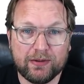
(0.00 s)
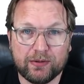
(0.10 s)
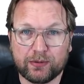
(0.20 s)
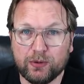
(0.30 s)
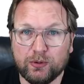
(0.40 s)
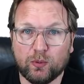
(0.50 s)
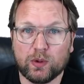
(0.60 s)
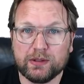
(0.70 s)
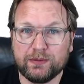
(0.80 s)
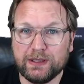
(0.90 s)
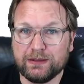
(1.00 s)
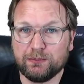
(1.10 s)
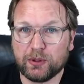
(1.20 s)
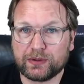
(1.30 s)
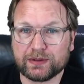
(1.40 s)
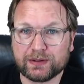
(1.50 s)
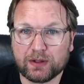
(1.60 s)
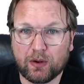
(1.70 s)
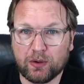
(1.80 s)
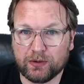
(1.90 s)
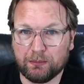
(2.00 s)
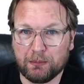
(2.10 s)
through one of these buttons on